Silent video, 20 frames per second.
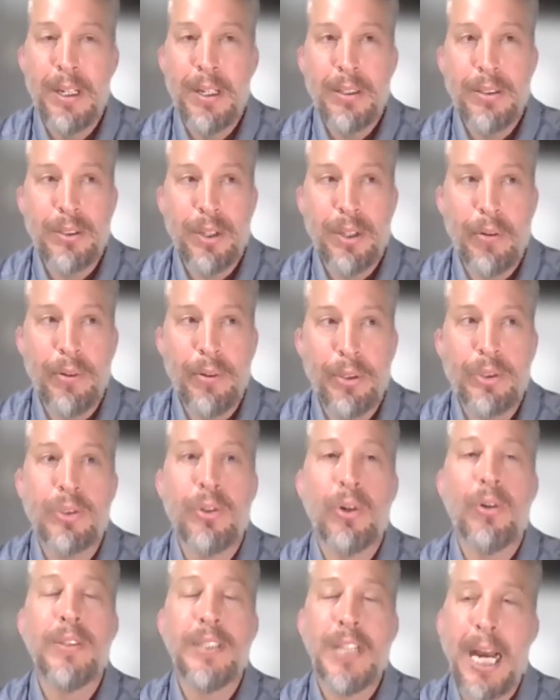So there's
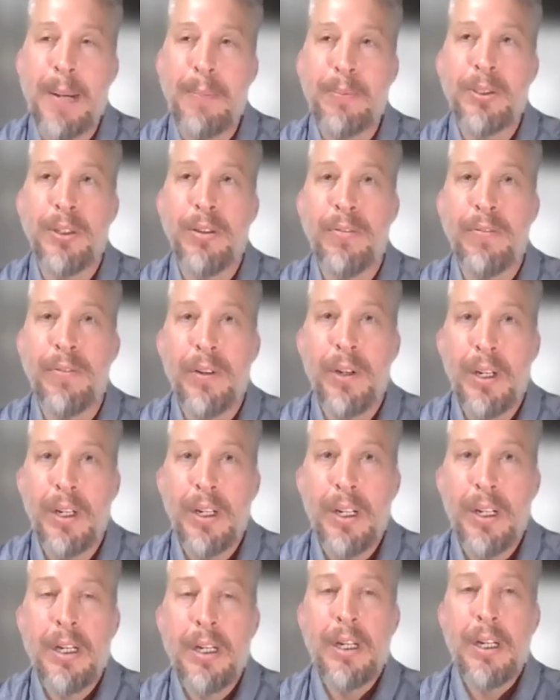certain types of
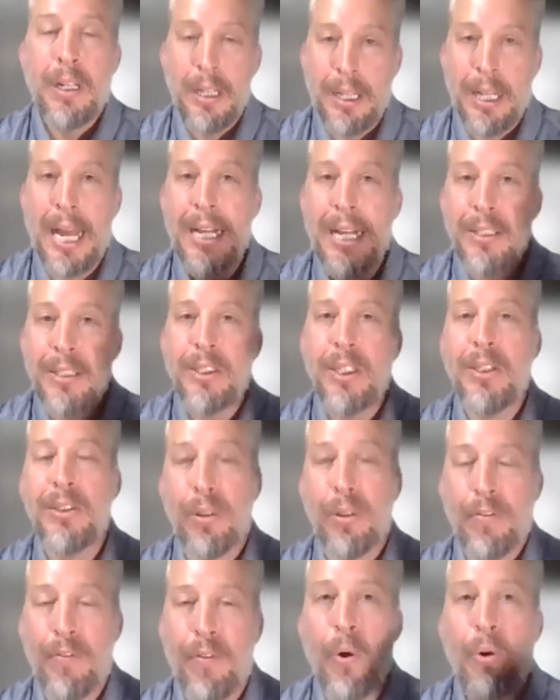lenses or
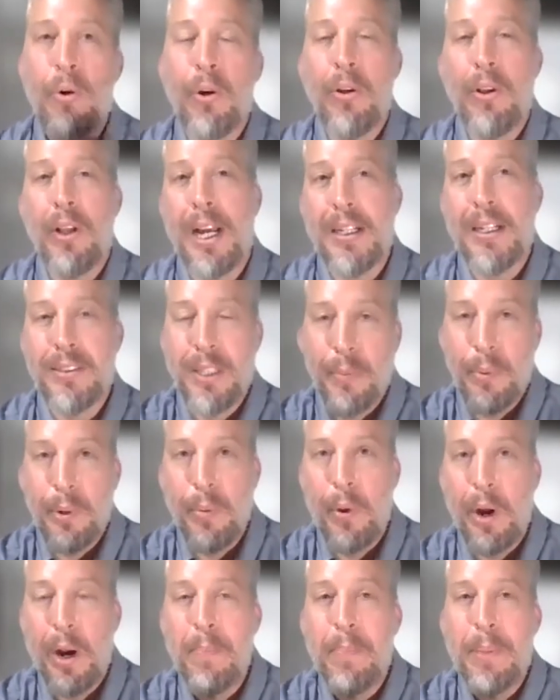focal lengths that we
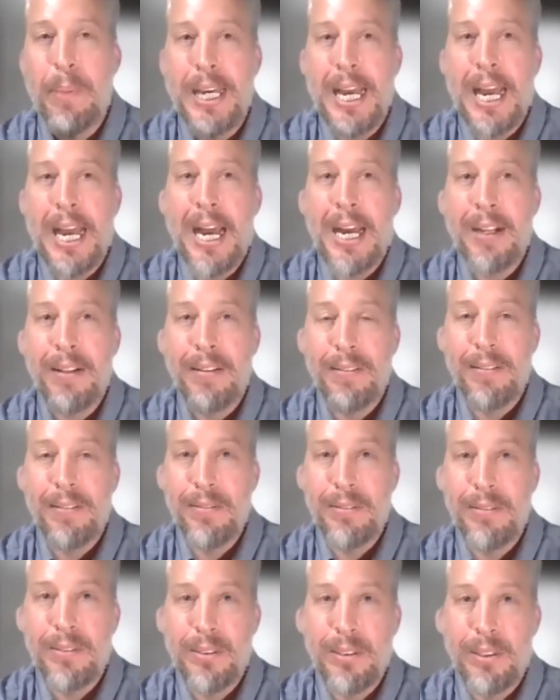want to be at
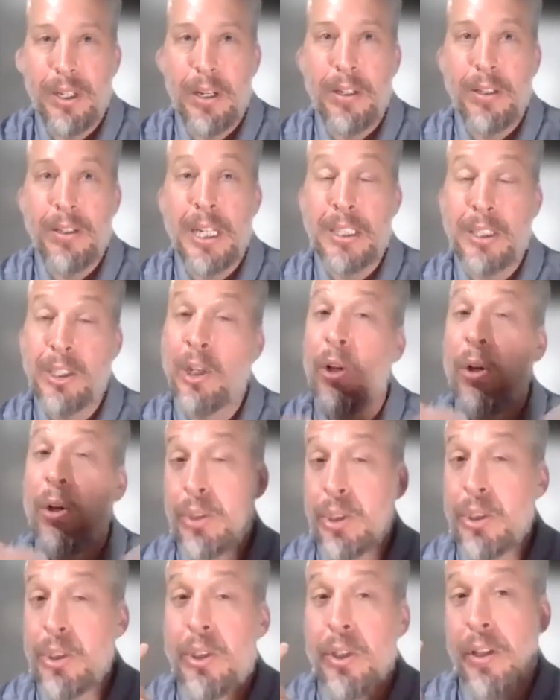that's
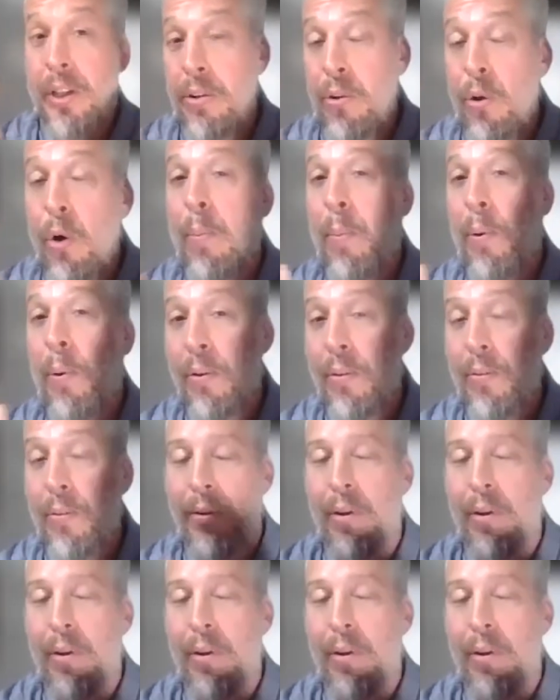closest to the normal,